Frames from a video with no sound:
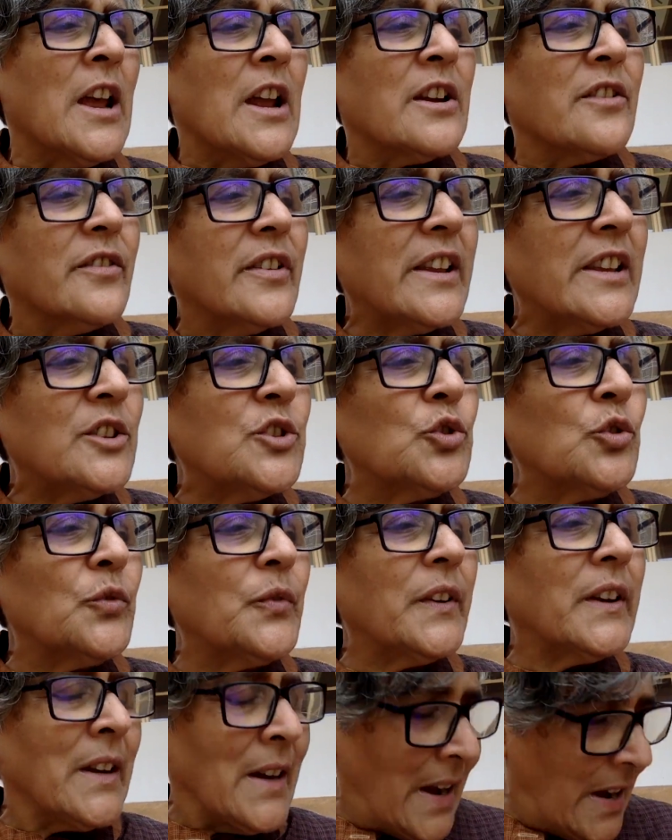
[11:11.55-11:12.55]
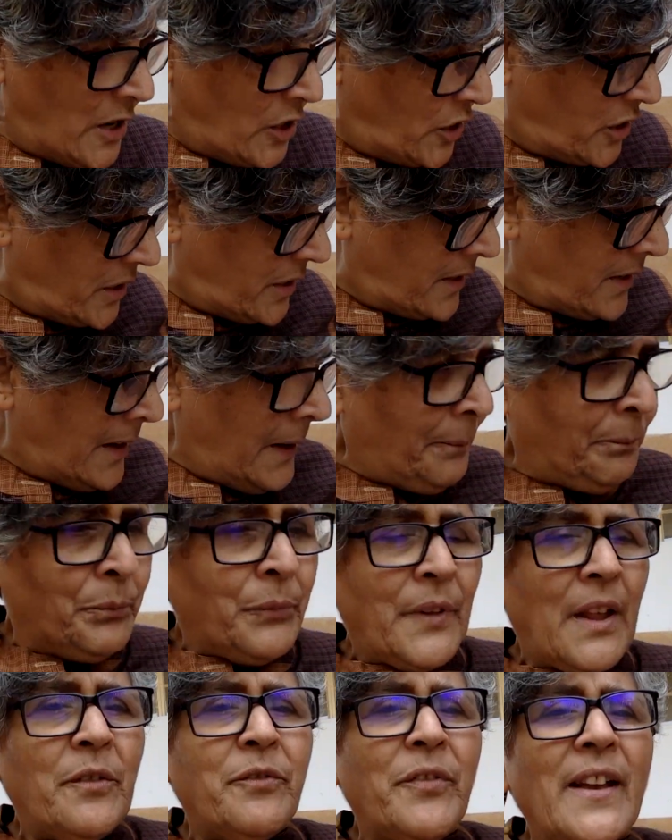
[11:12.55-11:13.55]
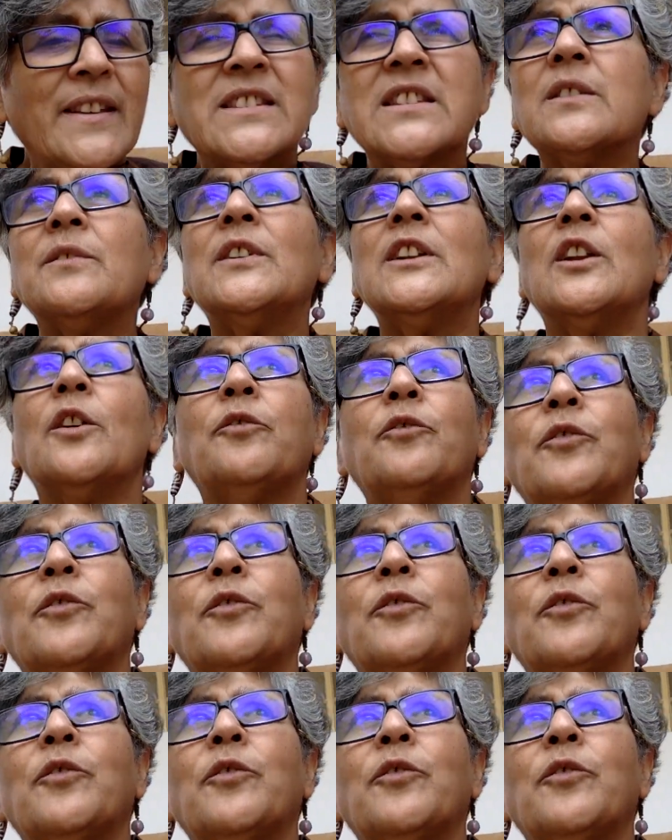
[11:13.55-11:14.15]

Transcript: rejuvenation, a festival of